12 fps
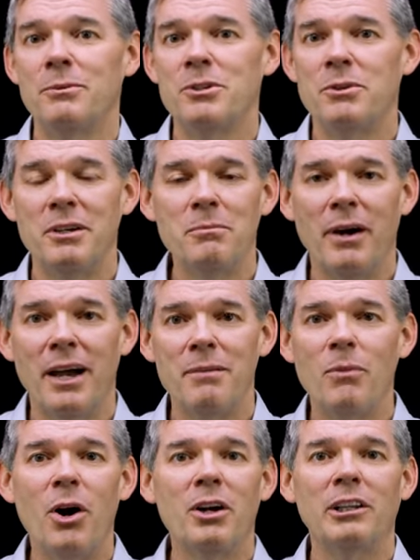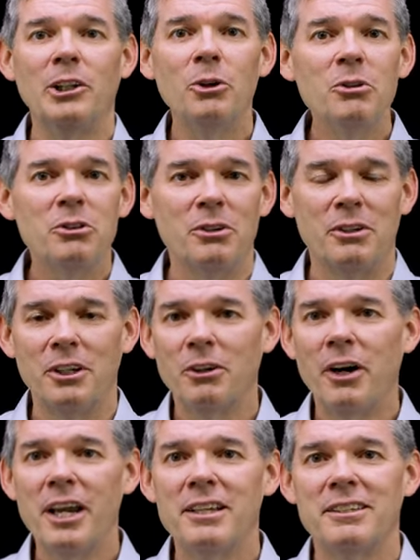It was written by Martin Luther, the
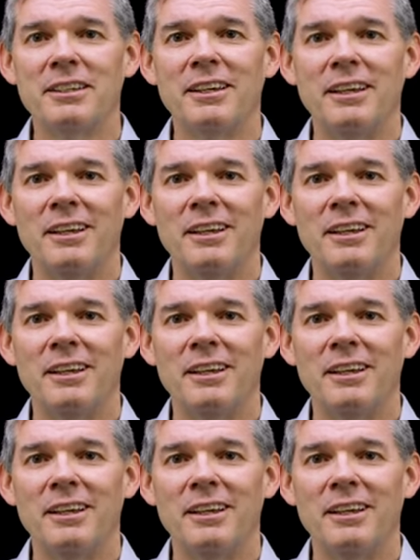great